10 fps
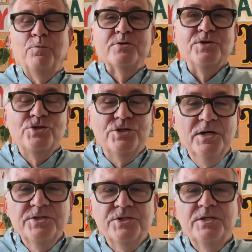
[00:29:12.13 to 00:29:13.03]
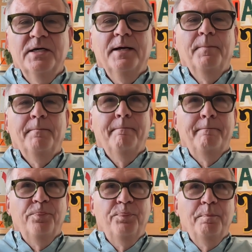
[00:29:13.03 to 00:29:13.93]
just
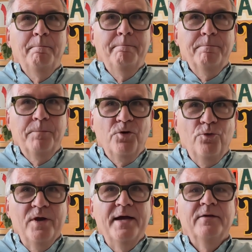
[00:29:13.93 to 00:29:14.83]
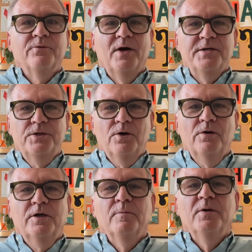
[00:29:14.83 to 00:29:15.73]
creating the right
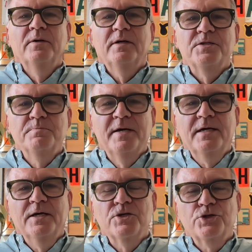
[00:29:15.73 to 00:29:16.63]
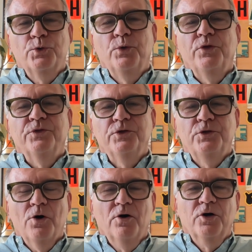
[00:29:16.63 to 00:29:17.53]
document, it's making sure that the
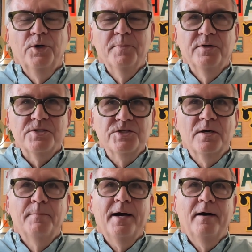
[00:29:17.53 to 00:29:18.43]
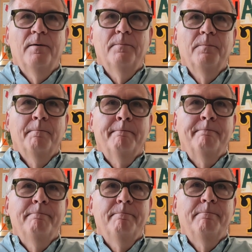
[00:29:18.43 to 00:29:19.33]
document somehow
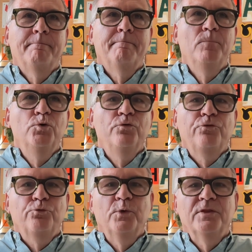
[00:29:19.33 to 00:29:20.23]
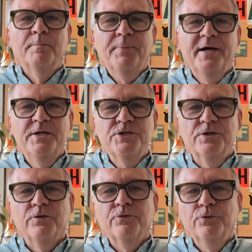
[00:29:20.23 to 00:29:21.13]
moves with the
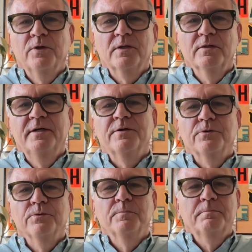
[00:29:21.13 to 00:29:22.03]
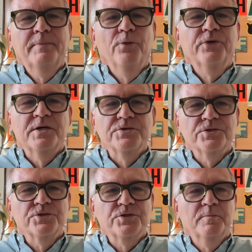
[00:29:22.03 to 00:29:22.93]
patient through the clinical healthcare
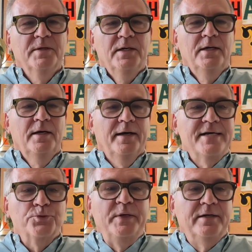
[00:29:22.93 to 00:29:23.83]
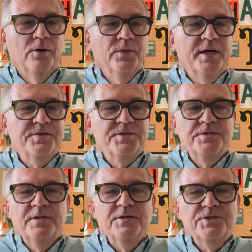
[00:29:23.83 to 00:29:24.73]
system. And as we know,
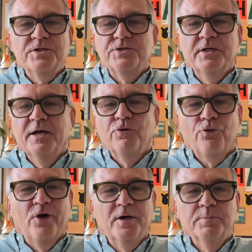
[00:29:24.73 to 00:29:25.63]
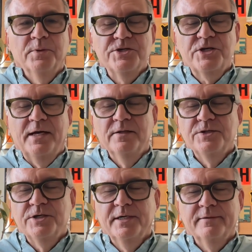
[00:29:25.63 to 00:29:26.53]
that's just an incredibly challenging